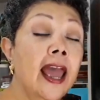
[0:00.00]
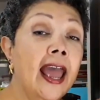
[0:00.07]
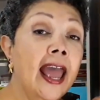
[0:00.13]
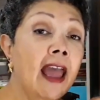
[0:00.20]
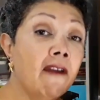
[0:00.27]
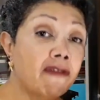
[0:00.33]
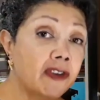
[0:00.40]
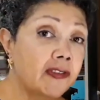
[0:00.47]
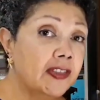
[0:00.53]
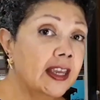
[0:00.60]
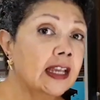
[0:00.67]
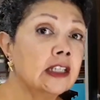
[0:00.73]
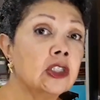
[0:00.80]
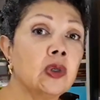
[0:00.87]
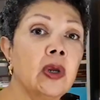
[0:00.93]

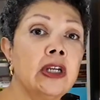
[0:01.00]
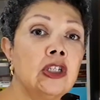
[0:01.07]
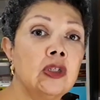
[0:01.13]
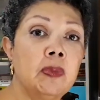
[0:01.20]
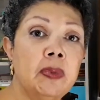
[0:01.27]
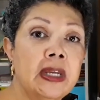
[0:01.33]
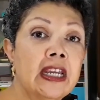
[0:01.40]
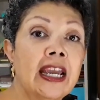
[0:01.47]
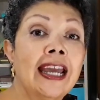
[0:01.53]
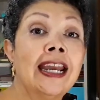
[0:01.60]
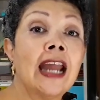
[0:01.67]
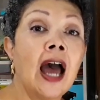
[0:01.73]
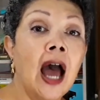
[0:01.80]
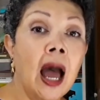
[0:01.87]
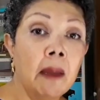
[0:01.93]
everything is going to be
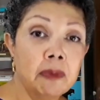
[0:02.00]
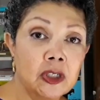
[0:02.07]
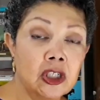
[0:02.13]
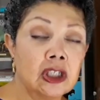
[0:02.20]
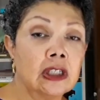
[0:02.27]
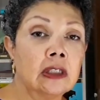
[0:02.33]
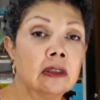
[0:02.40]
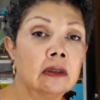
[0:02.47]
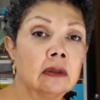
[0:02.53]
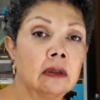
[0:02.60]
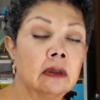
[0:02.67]
an option